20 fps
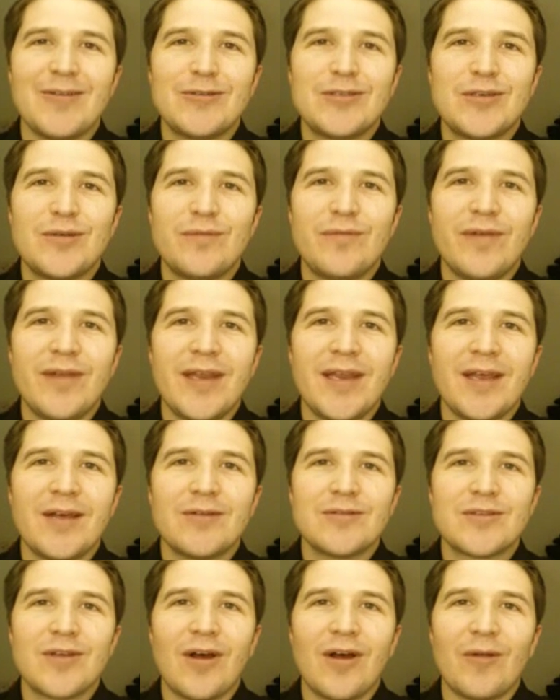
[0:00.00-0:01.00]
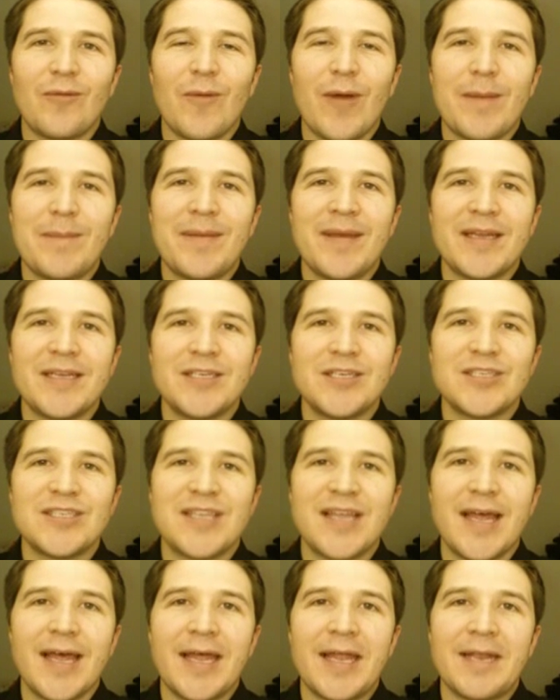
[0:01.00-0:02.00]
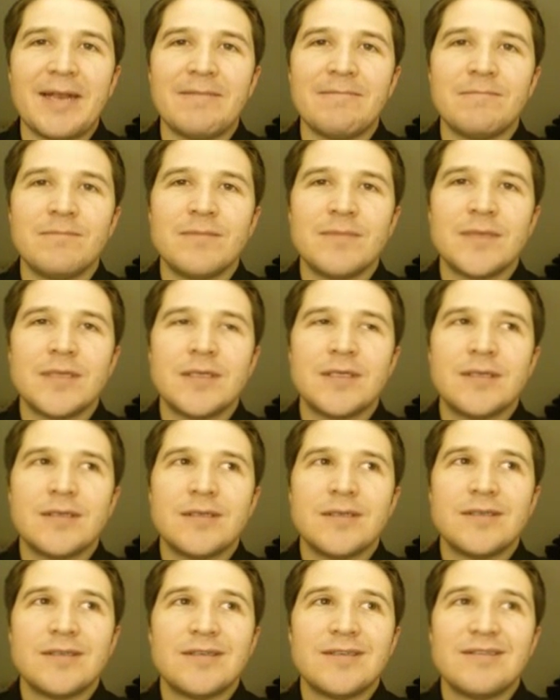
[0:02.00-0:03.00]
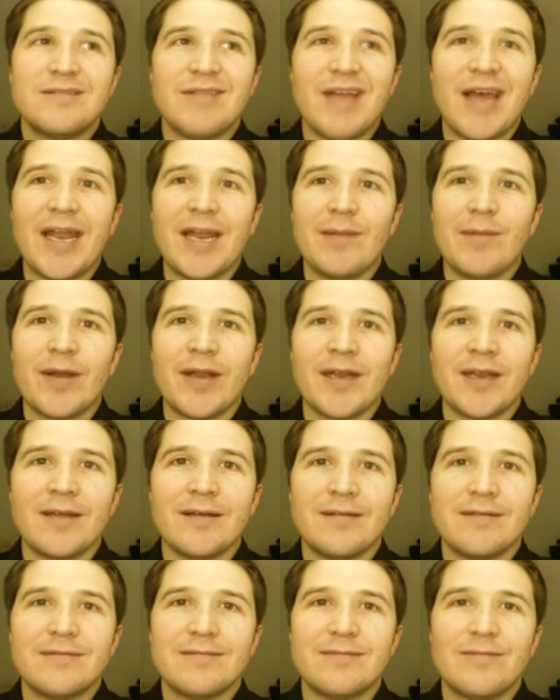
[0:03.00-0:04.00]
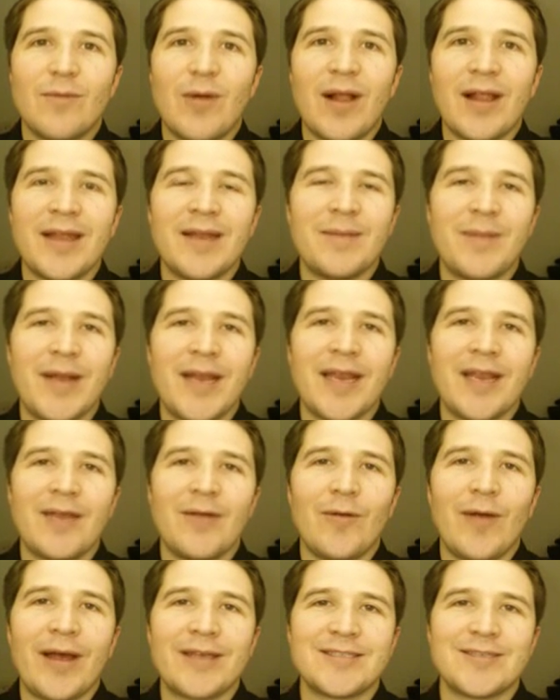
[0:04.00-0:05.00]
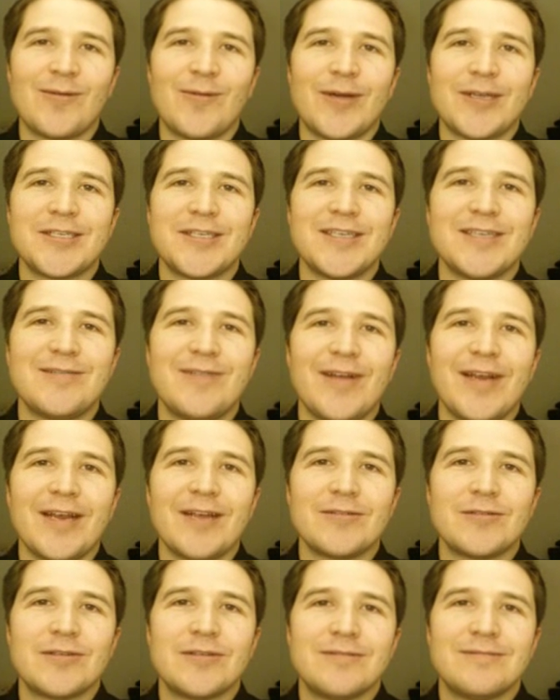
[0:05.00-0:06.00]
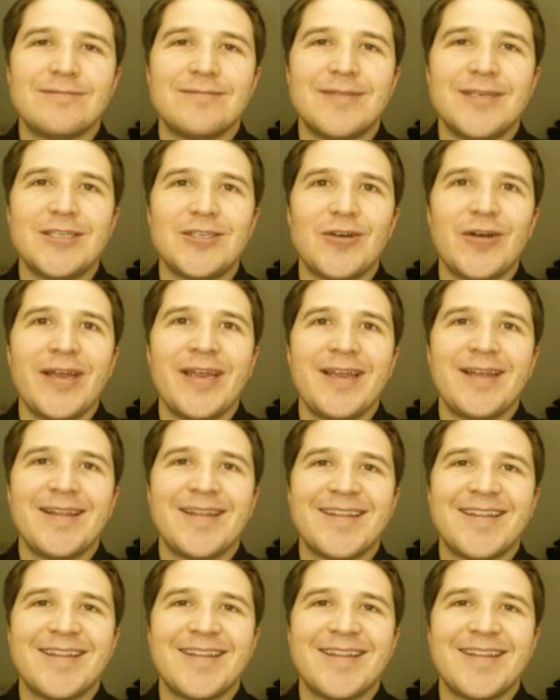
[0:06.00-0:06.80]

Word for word: YouTube videos on web pages than anybody. Well, anybody who hasn't watched these videos. Enjoy.